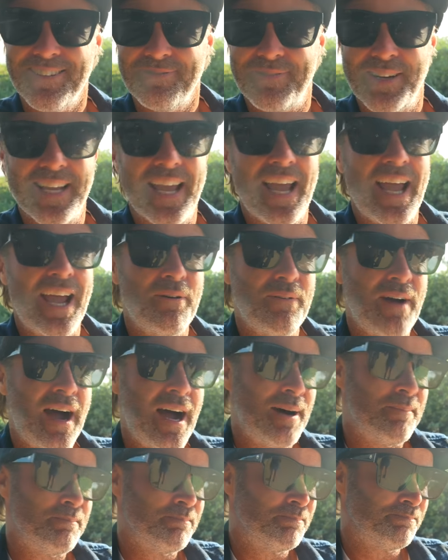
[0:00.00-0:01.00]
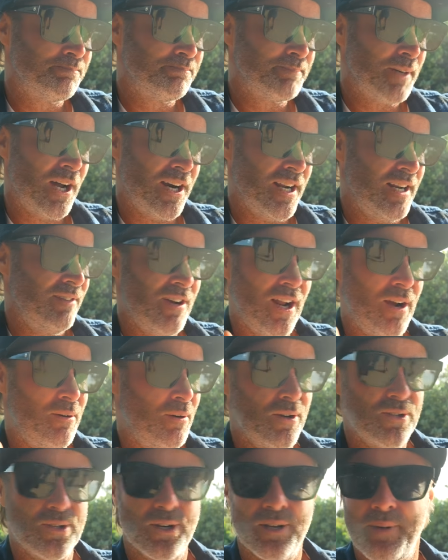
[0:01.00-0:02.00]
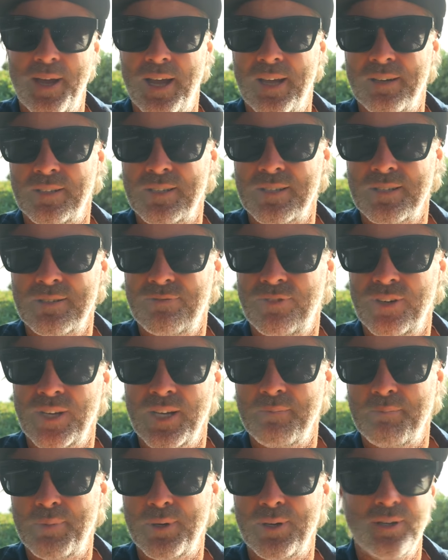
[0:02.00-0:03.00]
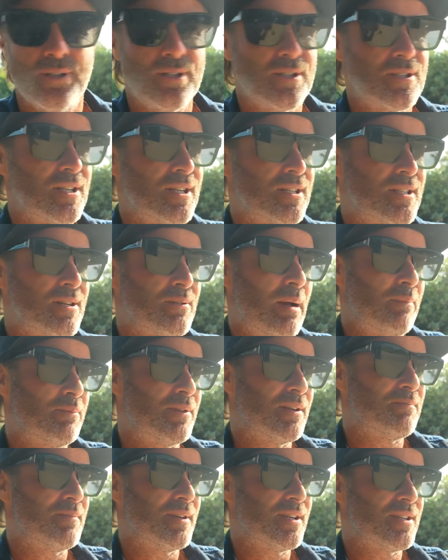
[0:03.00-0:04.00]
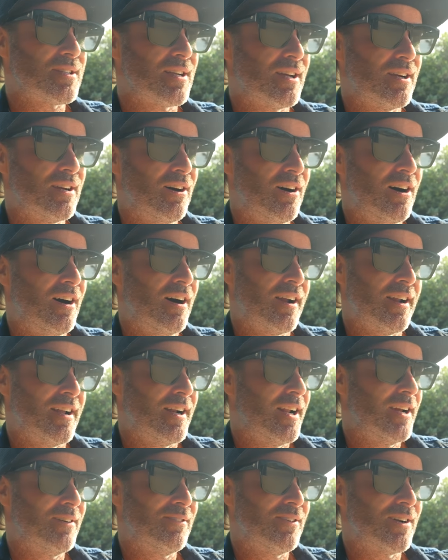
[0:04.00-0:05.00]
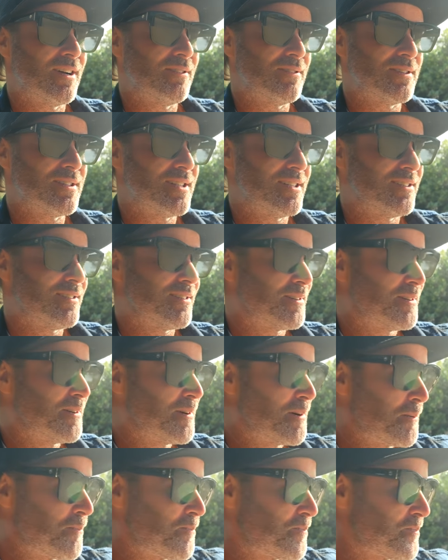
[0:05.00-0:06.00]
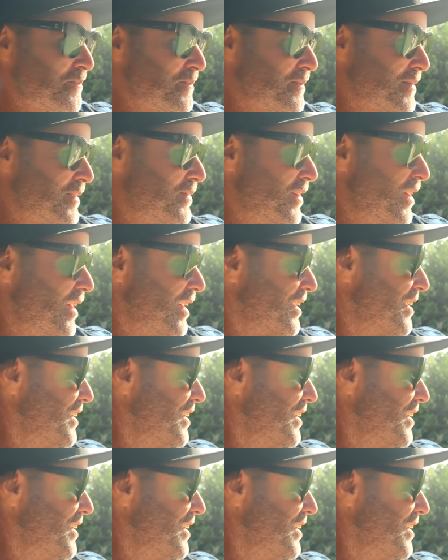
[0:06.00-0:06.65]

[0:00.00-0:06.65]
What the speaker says: But yeah, I don't even know what I was on about. This friggin' bird just interrupted me, so I don't know what I was doing. What?